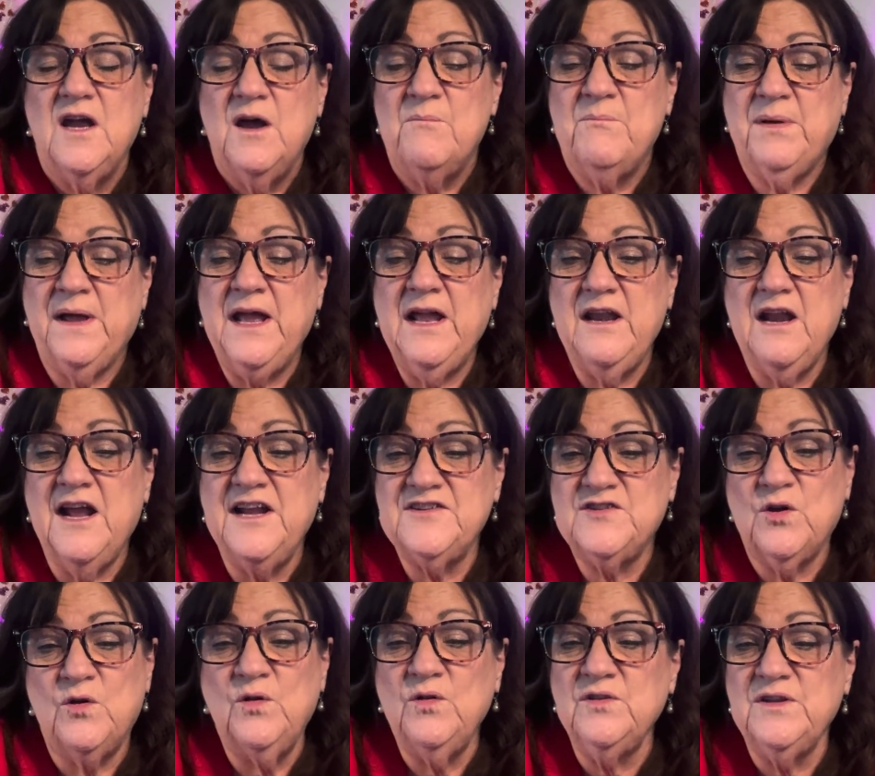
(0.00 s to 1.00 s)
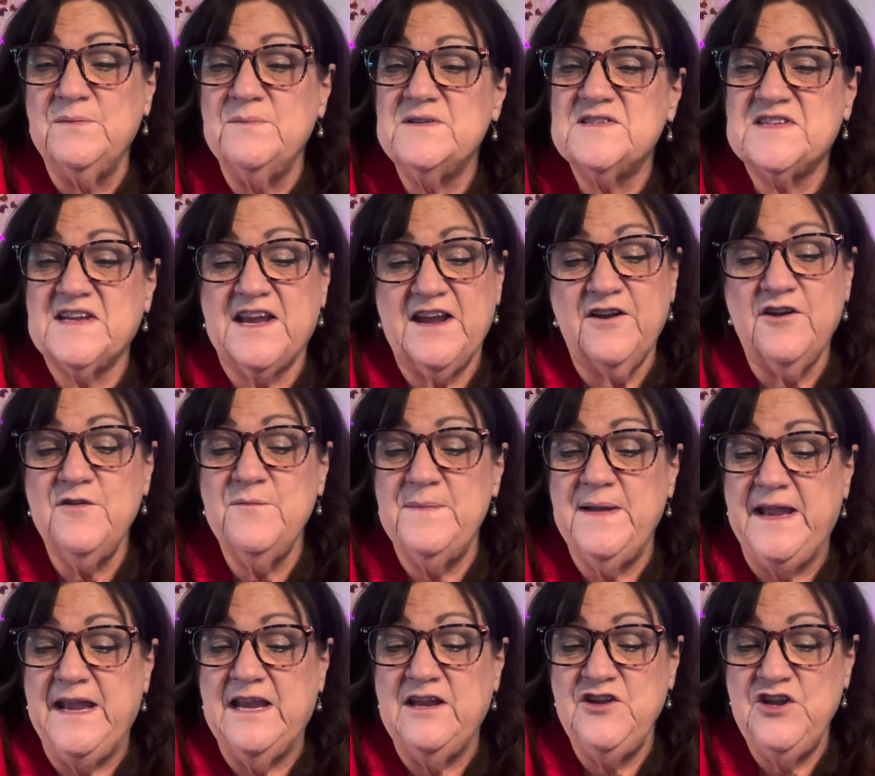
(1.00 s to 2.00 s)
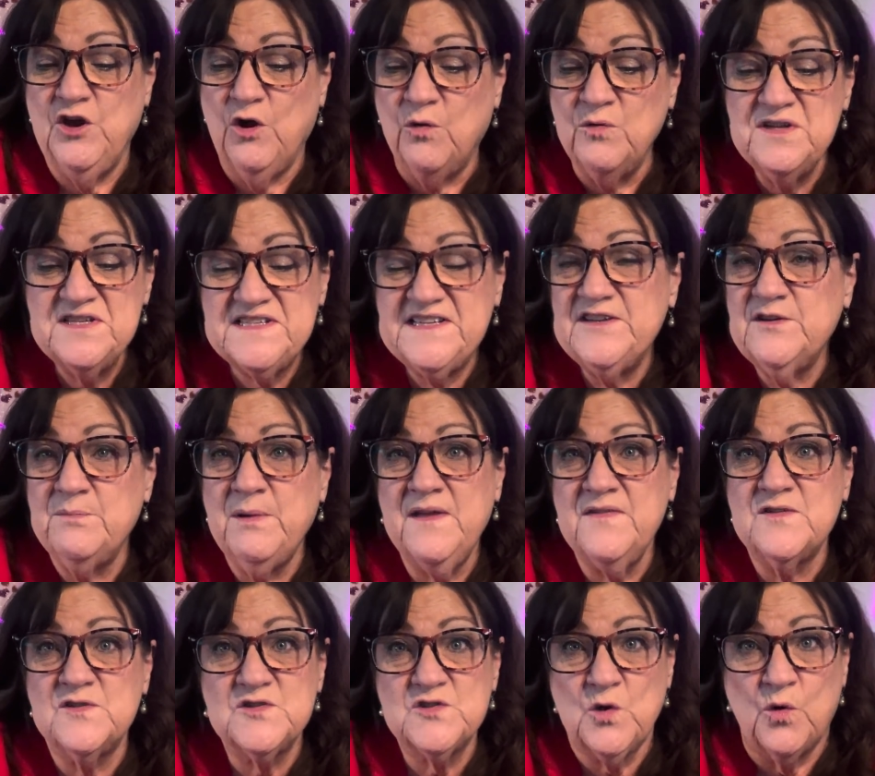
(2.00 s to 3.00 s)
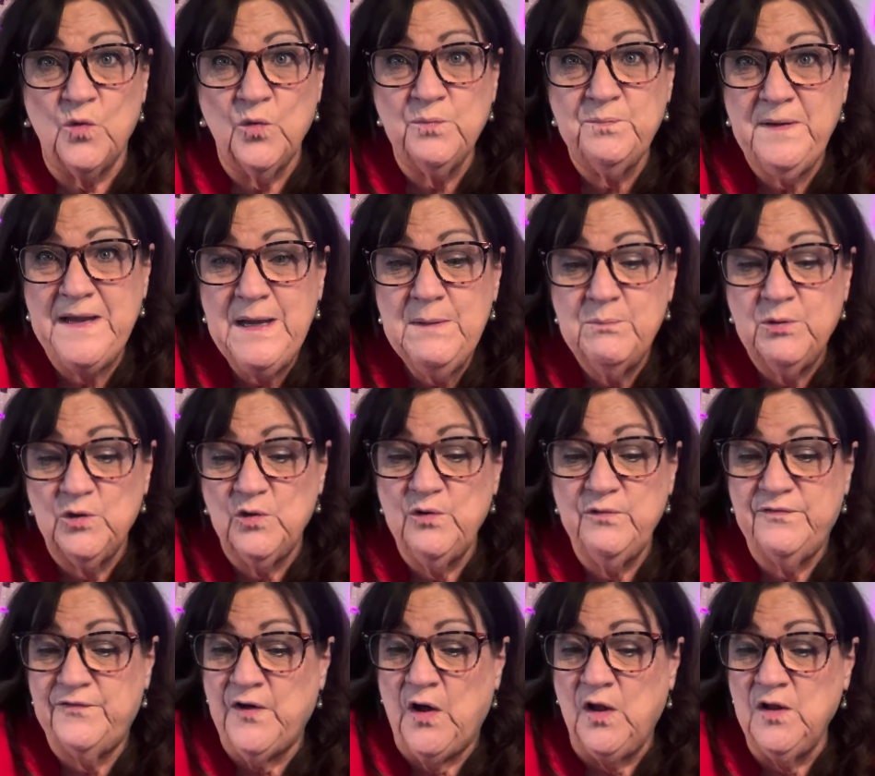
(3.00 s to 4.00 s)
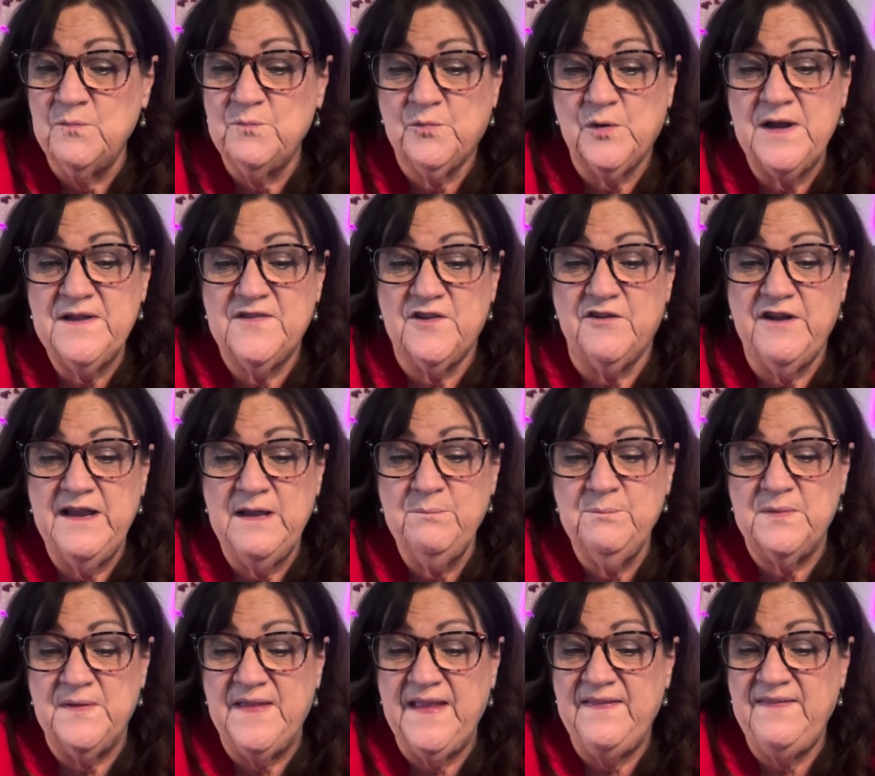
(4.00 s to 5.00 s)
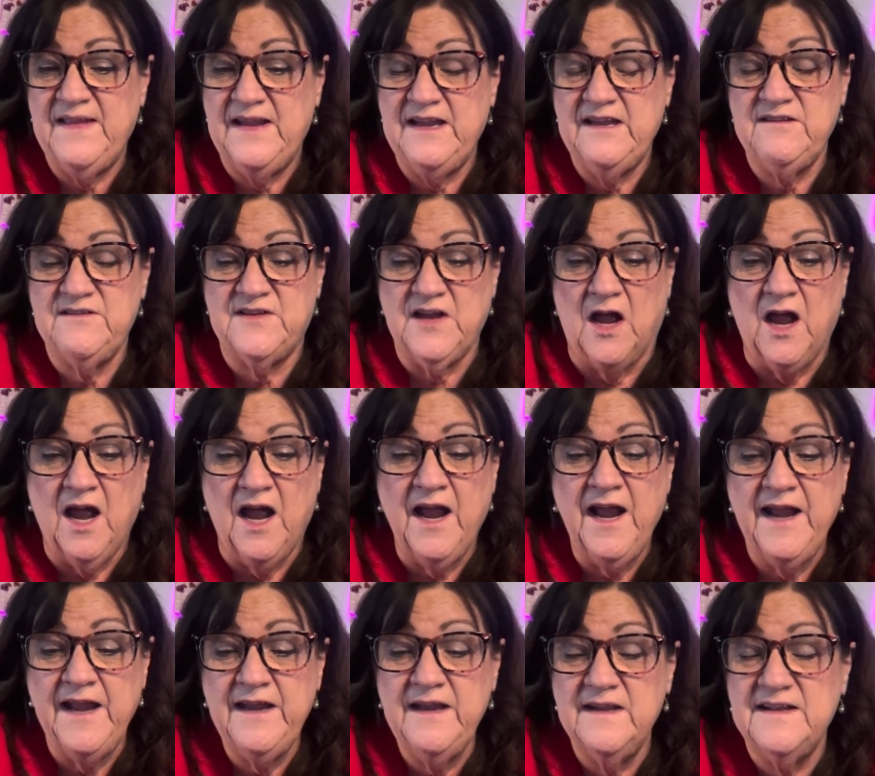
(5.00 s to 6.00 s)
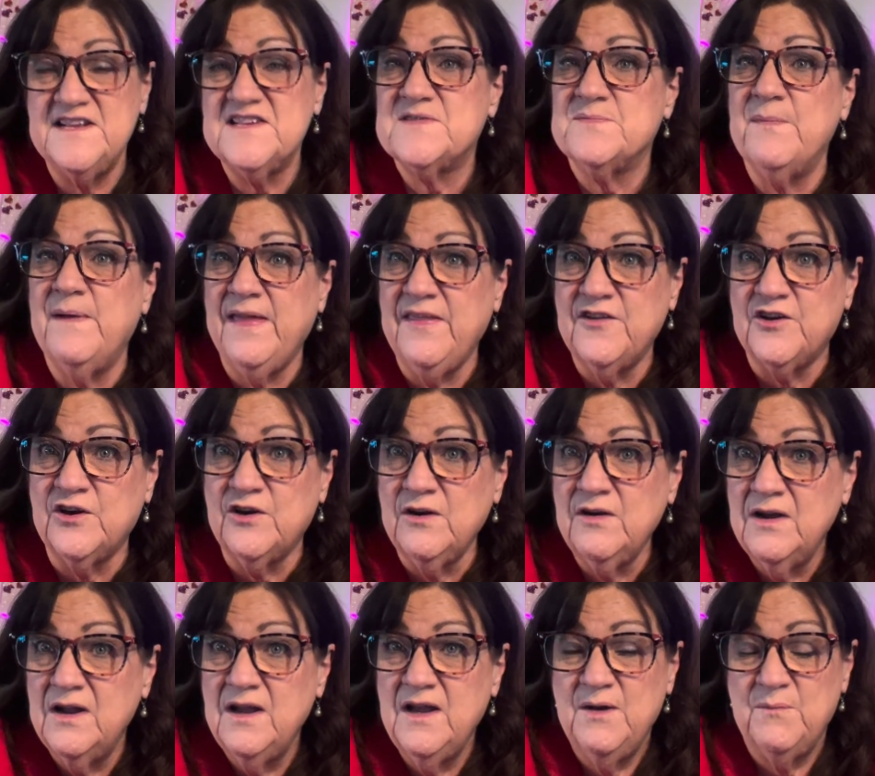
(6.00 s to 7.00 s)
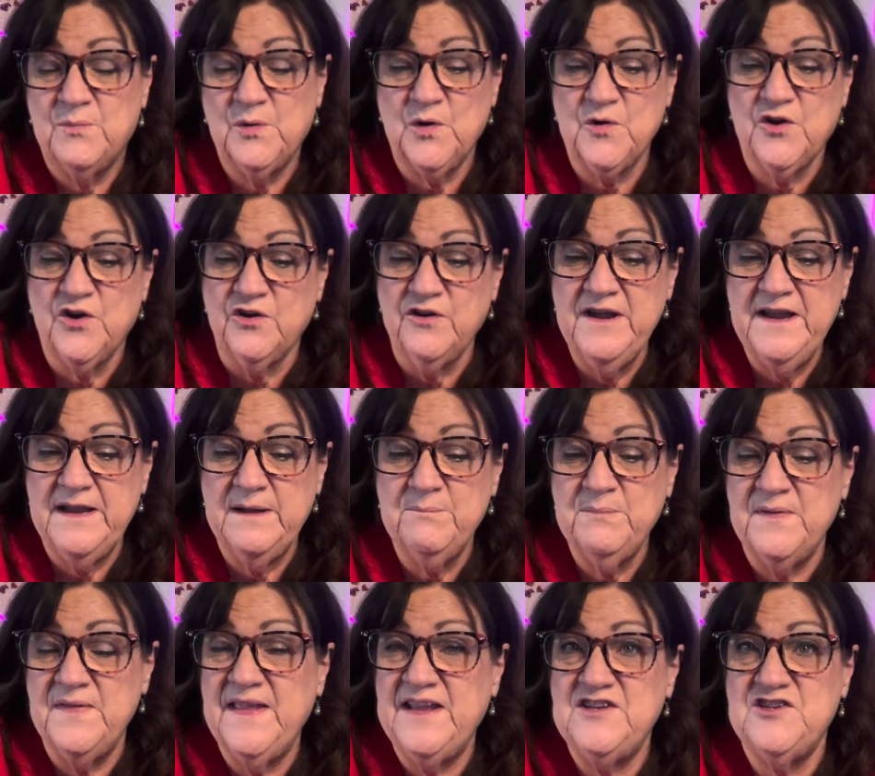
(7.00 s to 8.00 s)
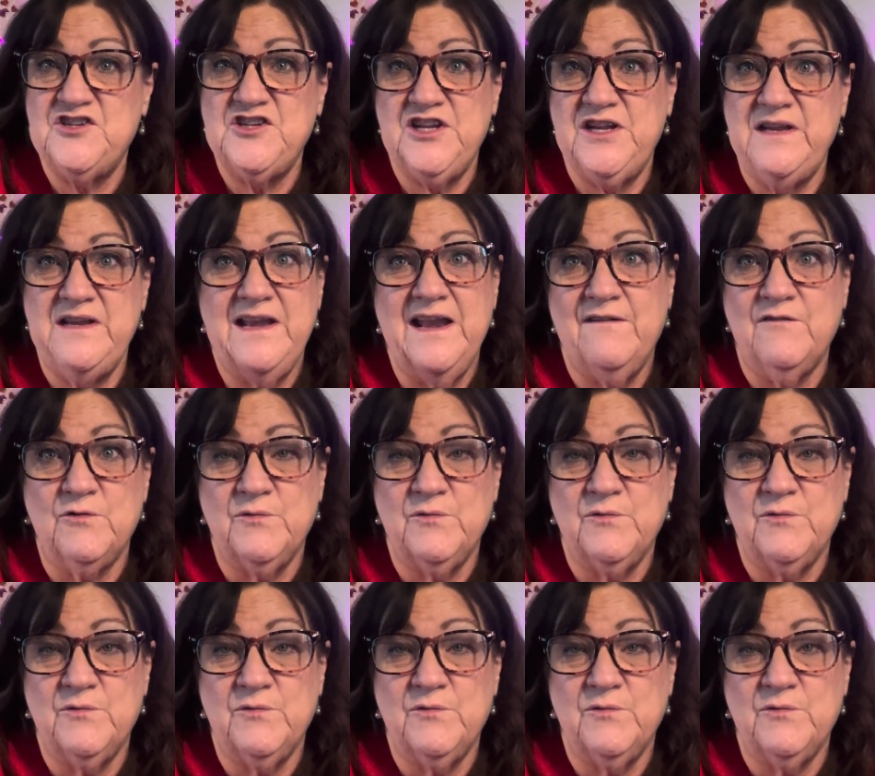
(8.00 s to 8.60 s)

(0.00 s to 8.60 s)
But I told him it scared me. And you always hear about those old people who fall and break their hip and then they die. His mother broke her hip and then she never